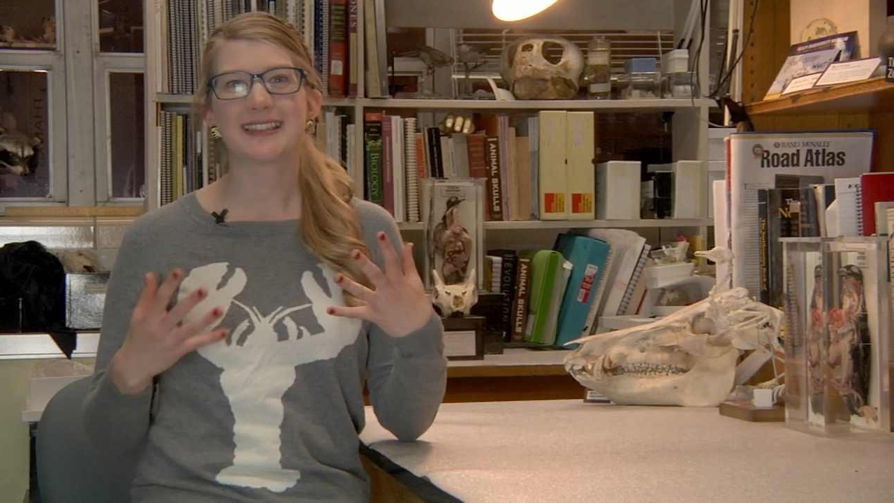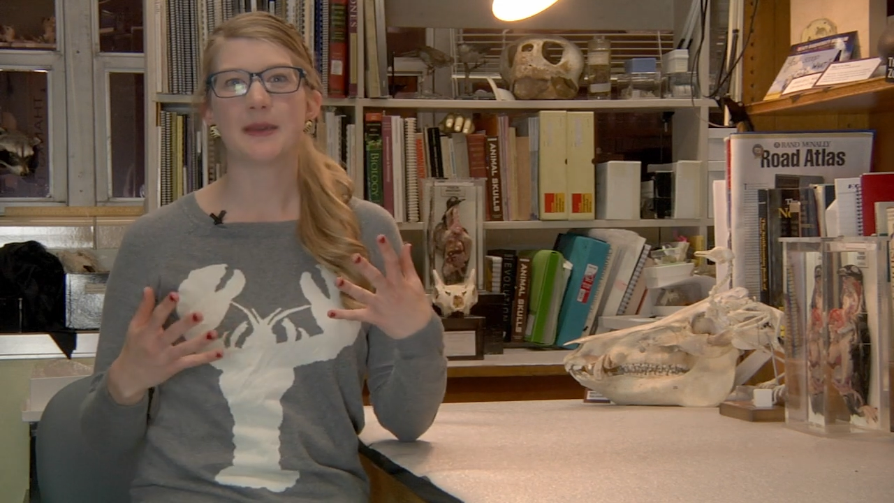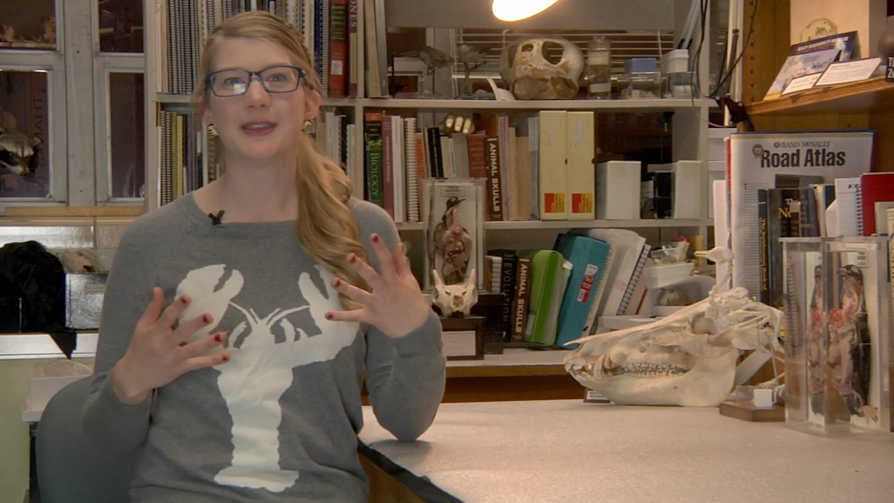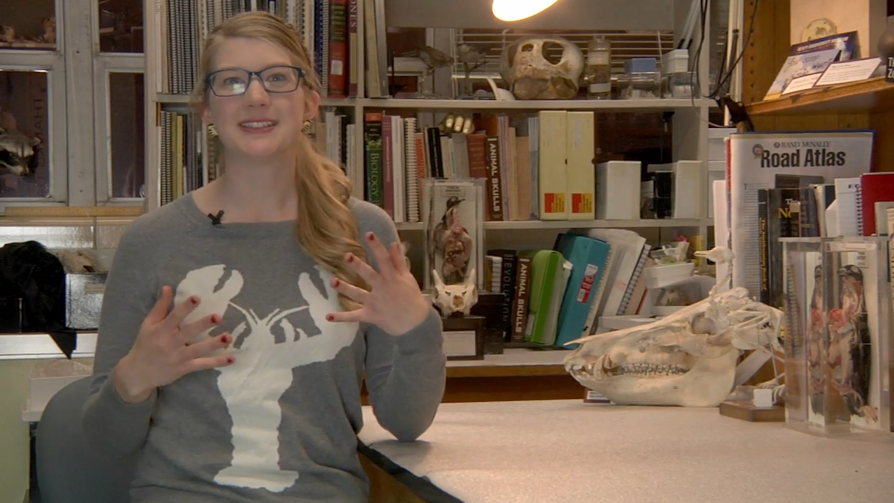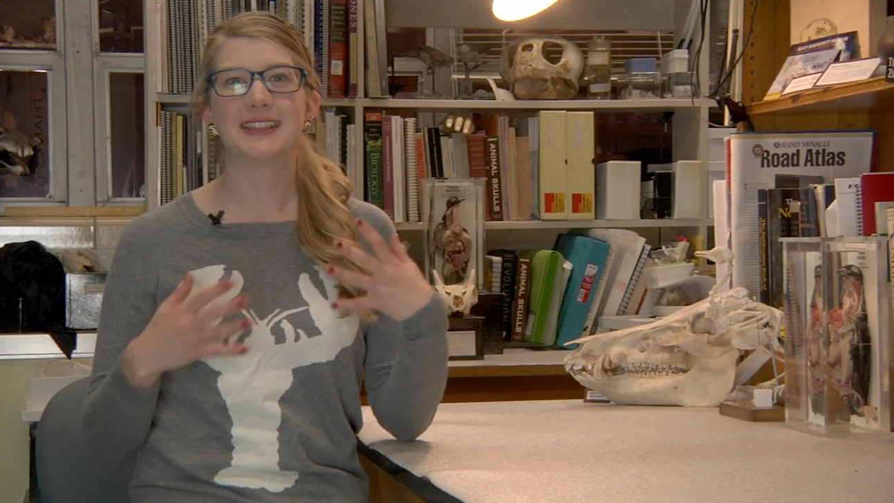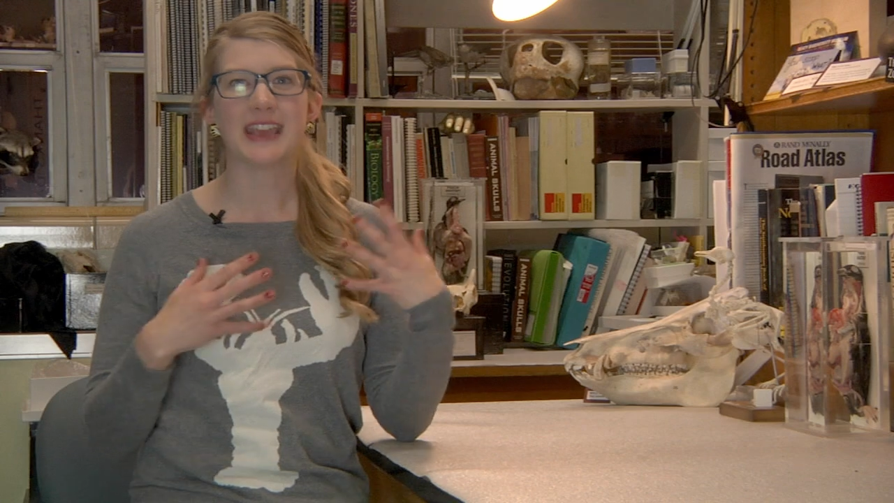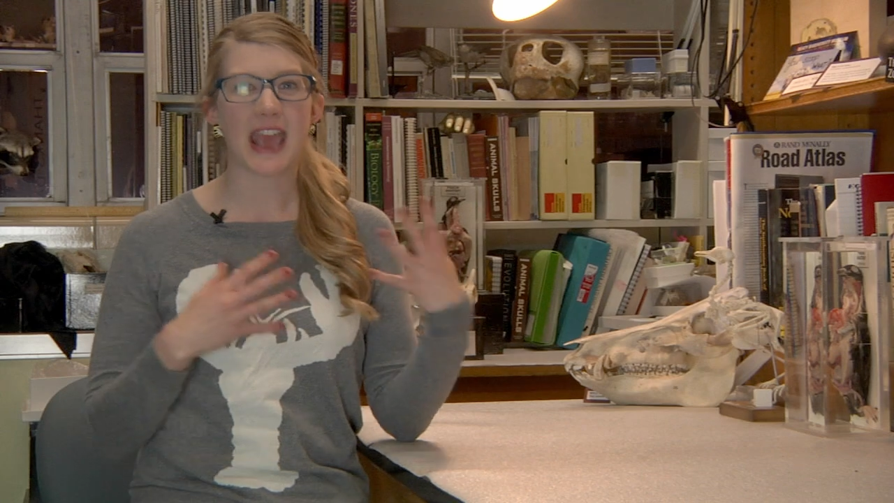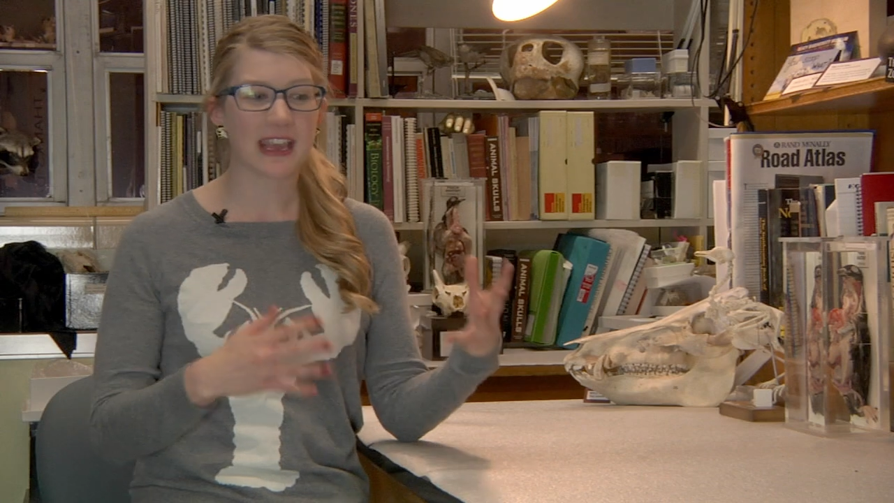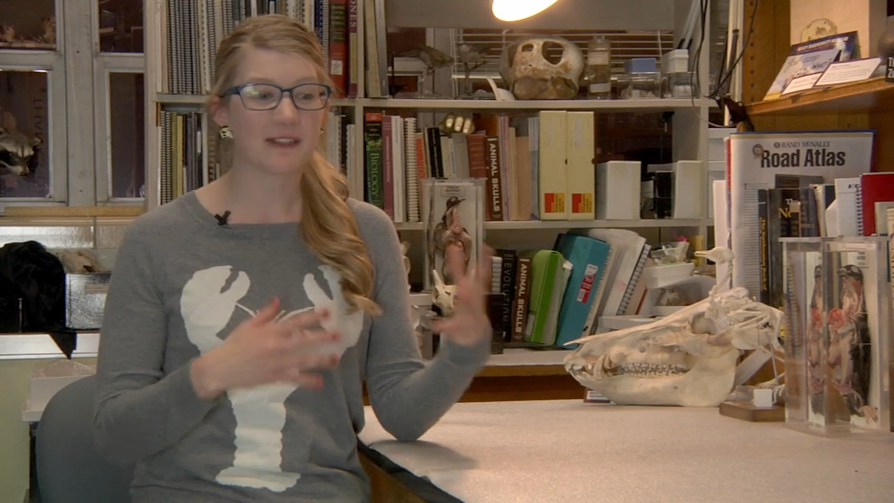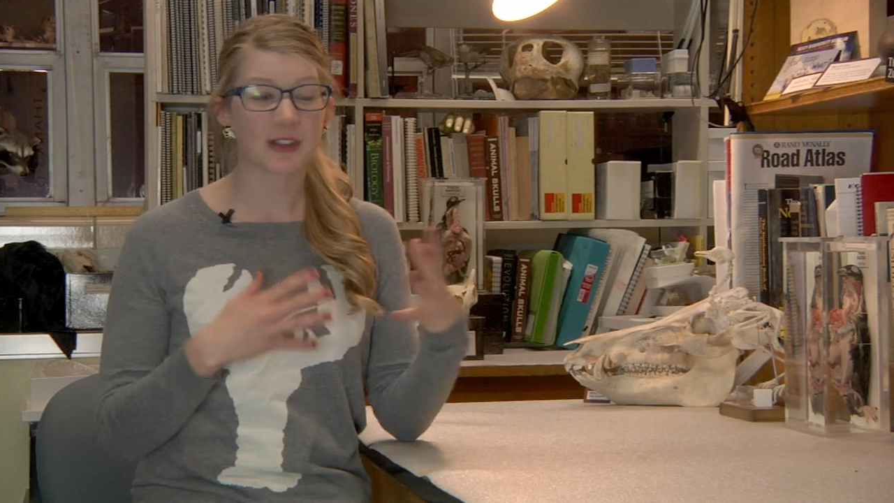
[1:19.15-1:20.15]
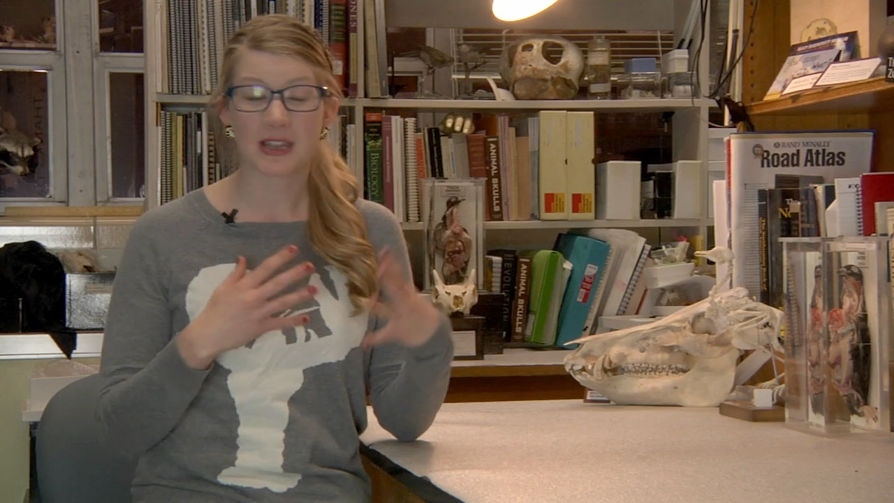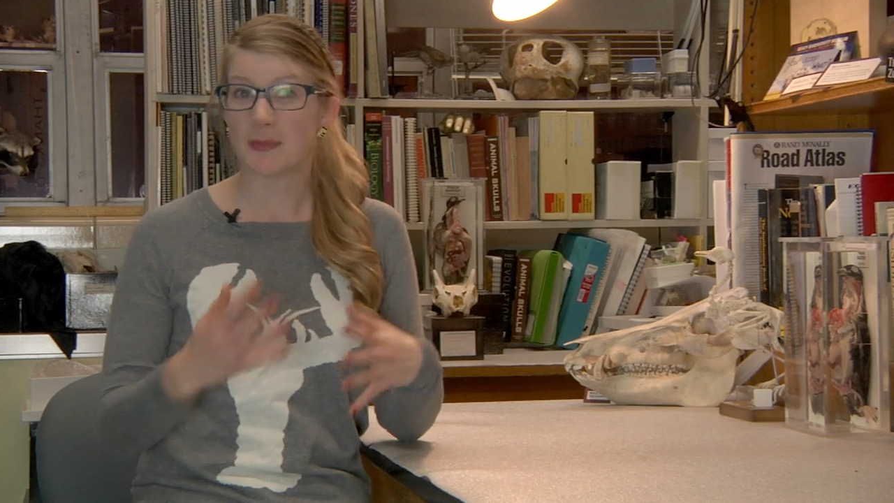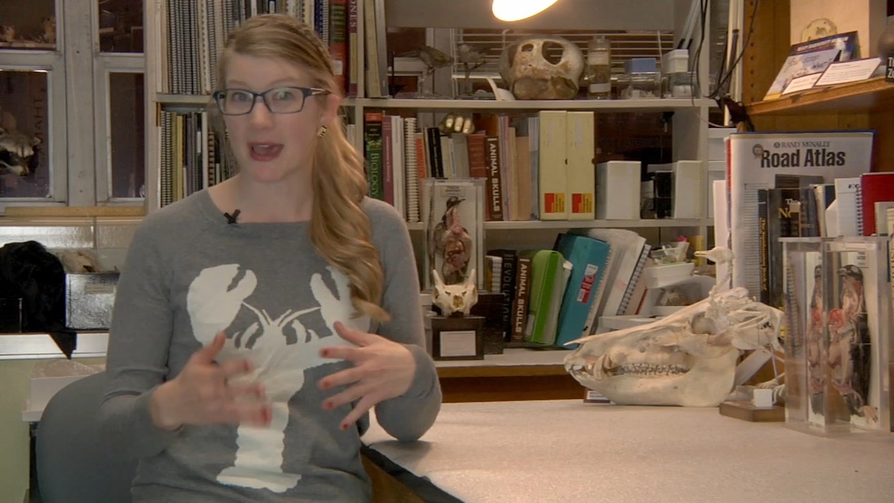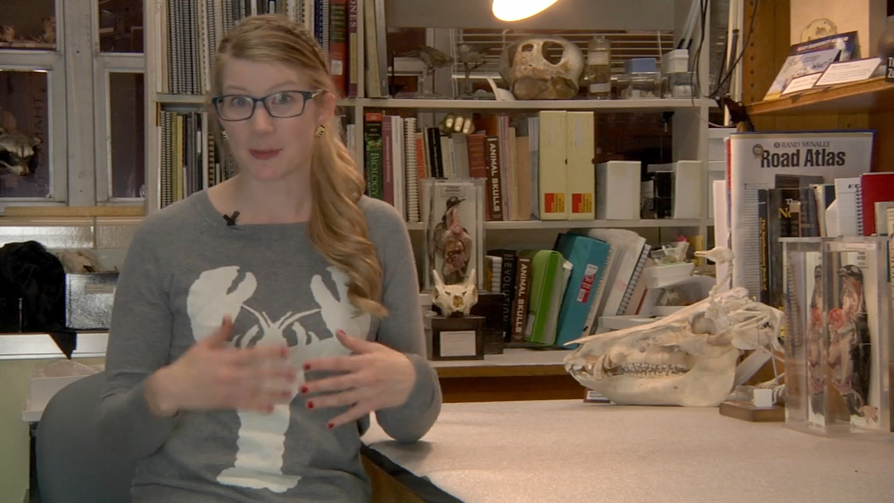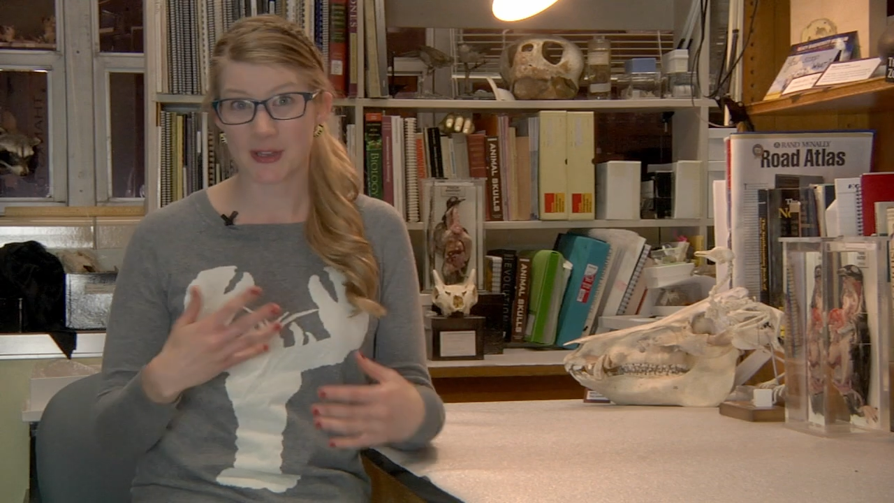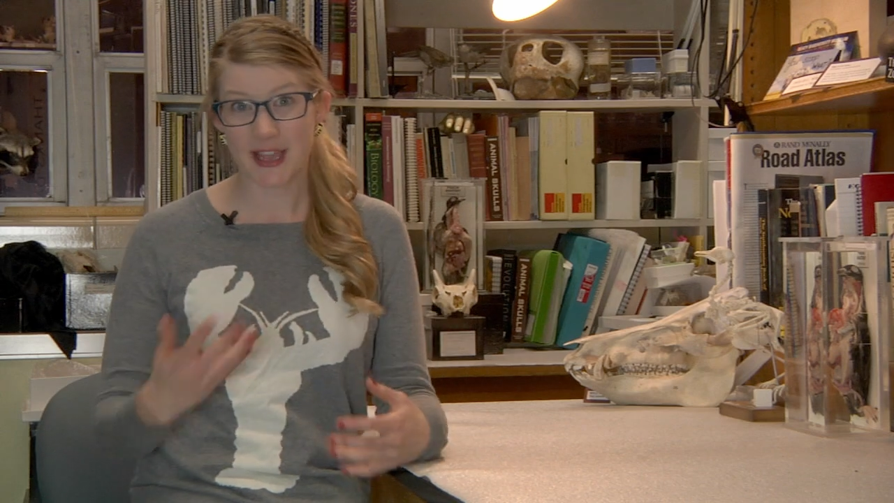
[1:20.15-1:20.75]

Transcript: them into the egg of a compatible